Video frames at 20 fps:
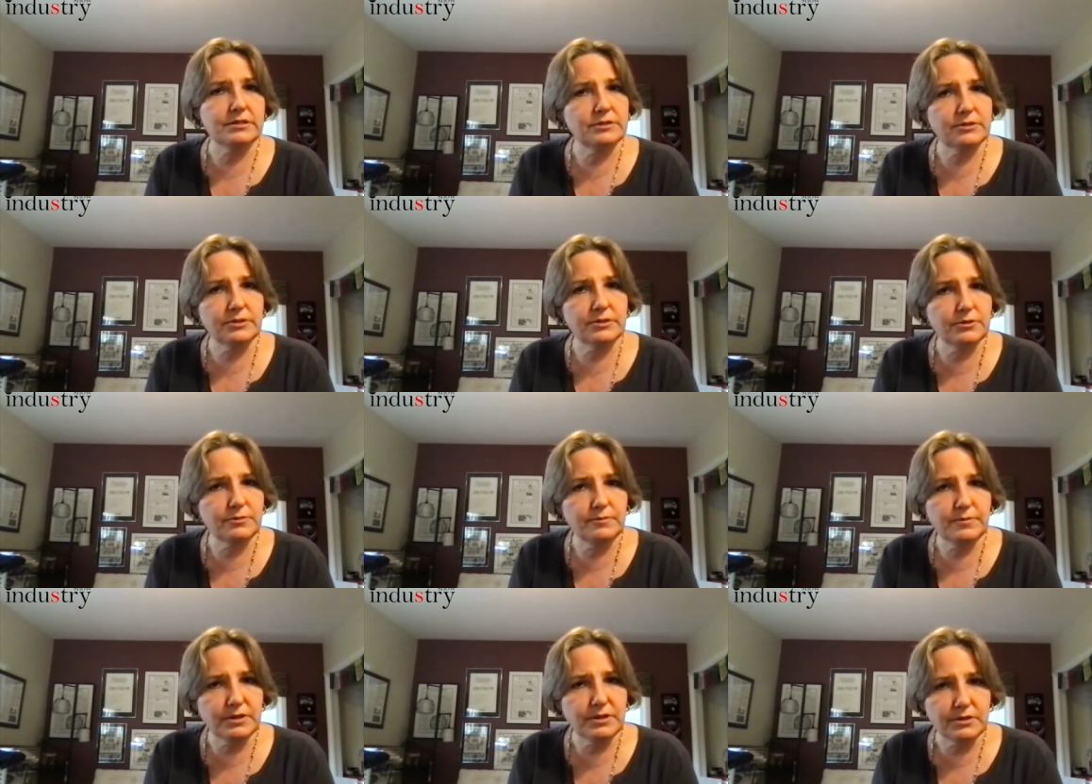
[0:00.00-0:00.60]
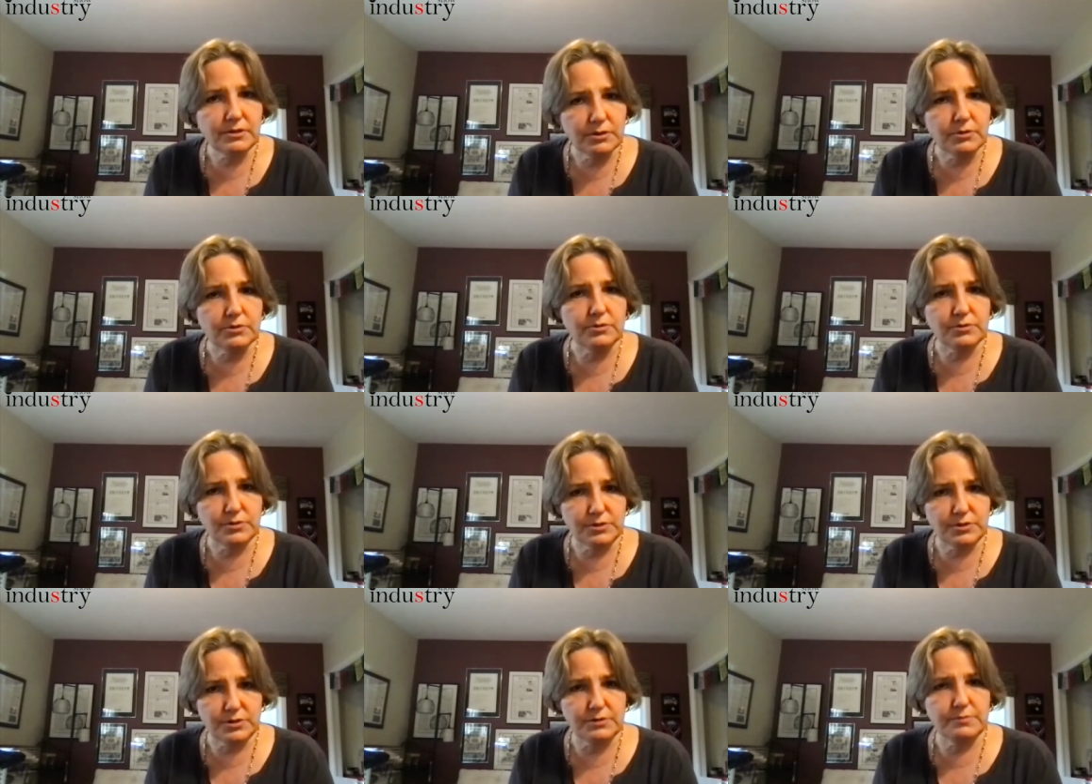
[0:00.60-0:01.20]
to be
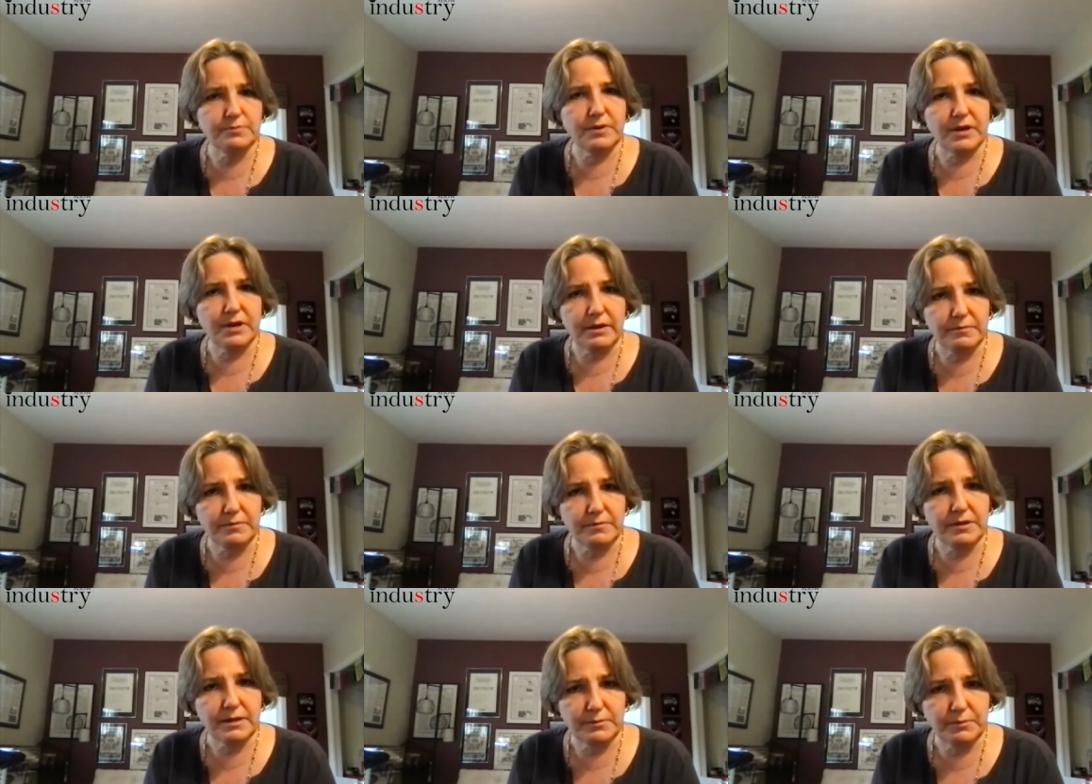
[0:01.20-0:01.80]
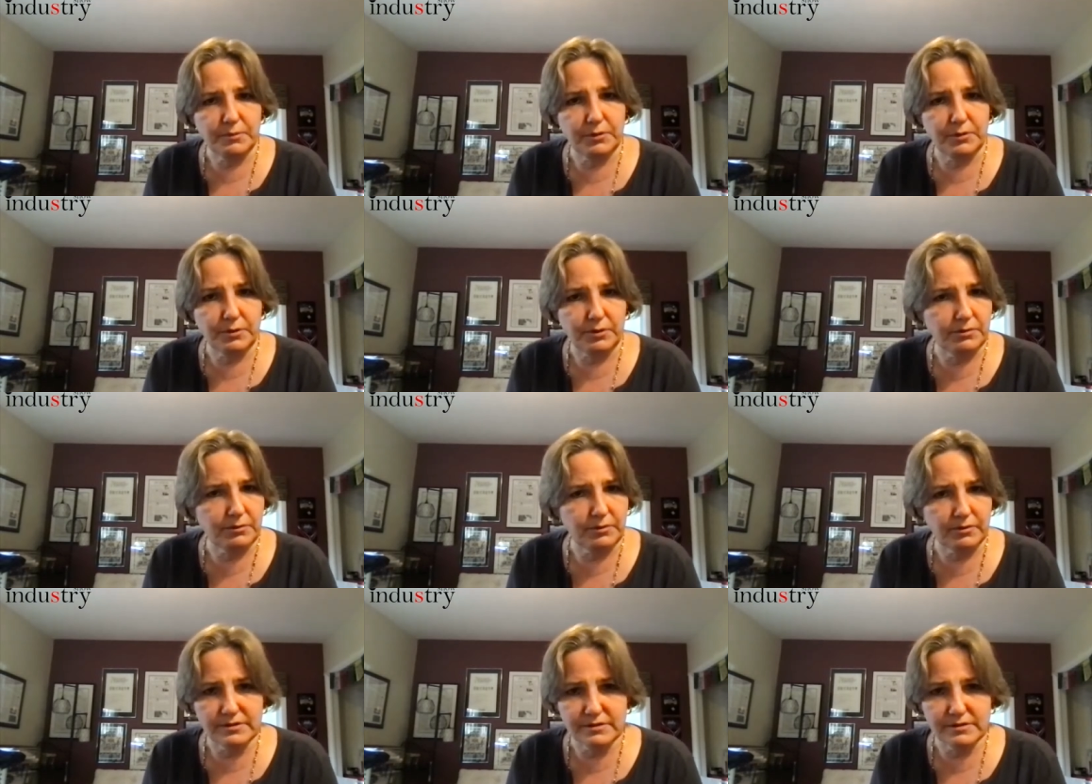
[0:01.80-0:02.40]
used by
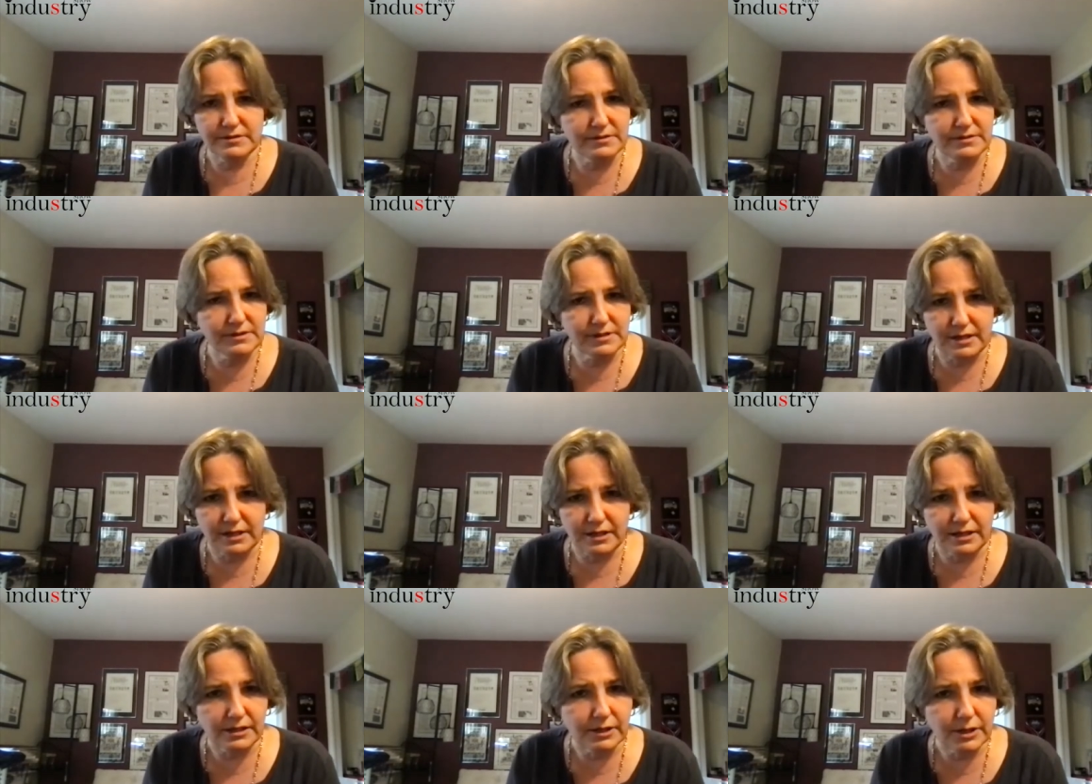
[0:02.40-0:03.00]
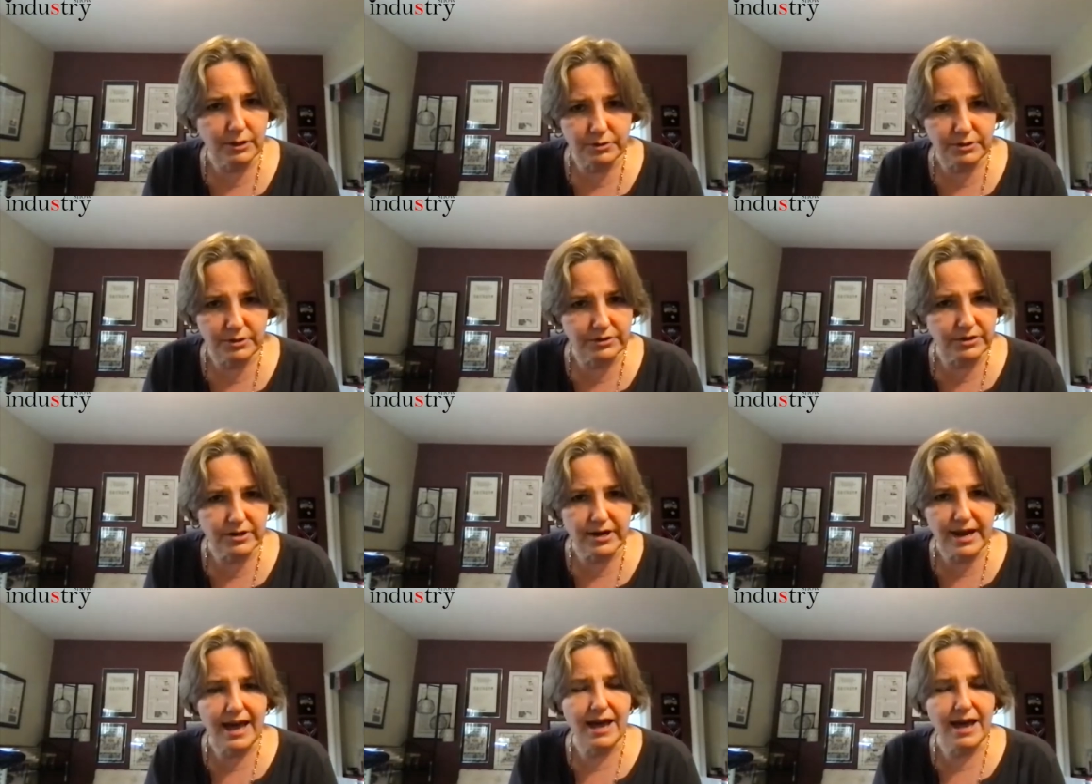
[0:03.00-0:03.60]
people sitting alone in
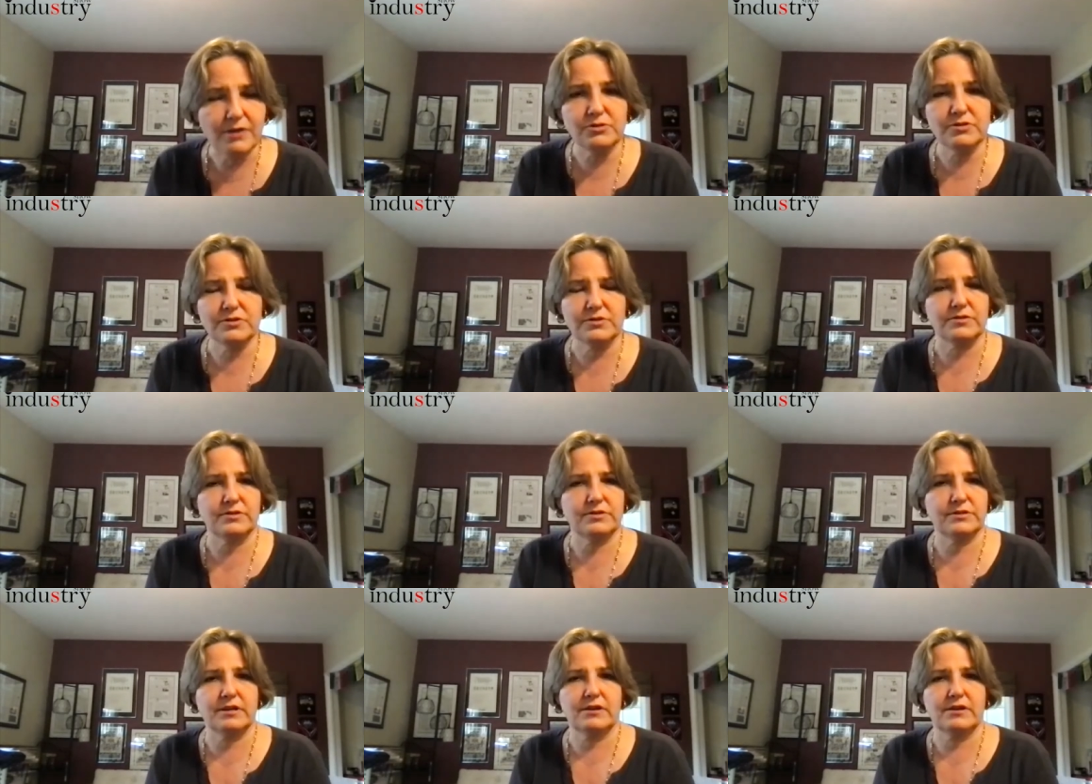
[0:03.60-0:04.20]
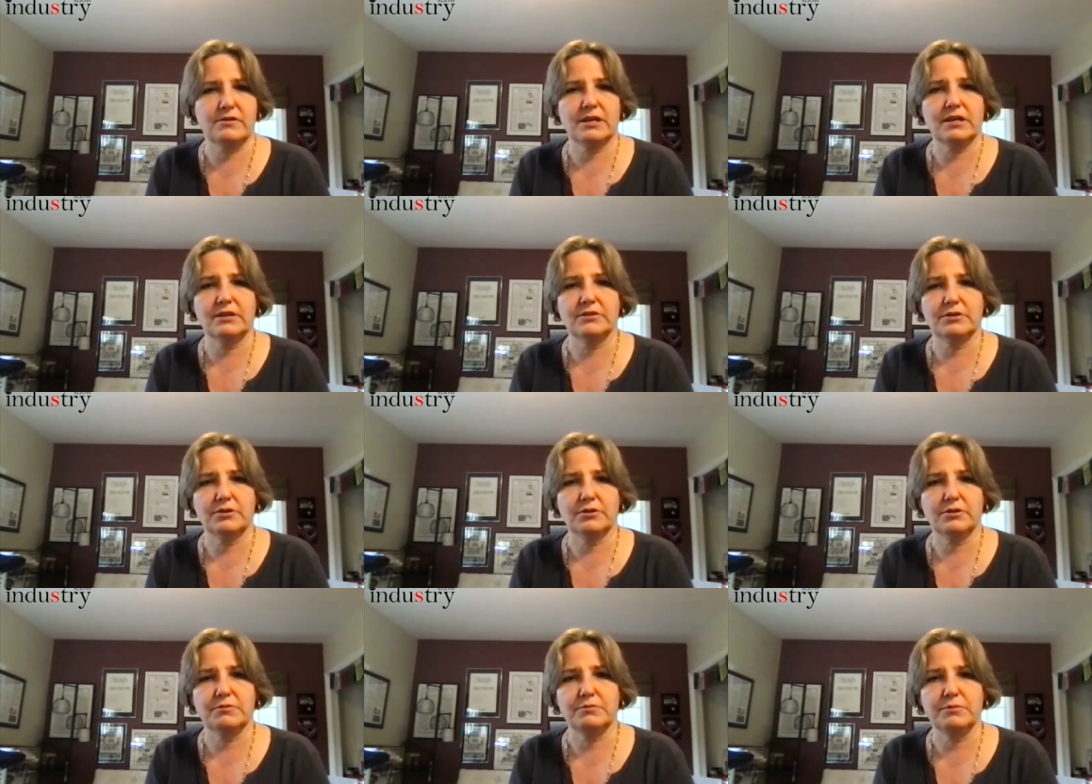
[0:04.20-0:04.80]
their houses staring at
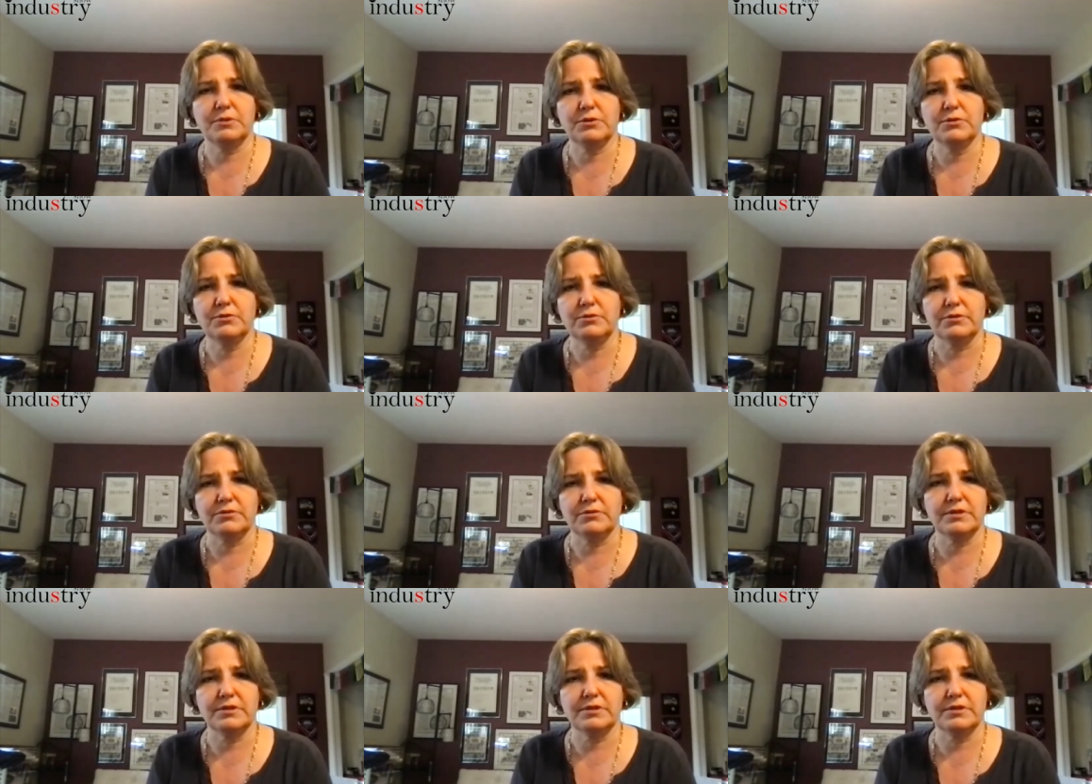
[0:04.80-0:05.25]
their computer.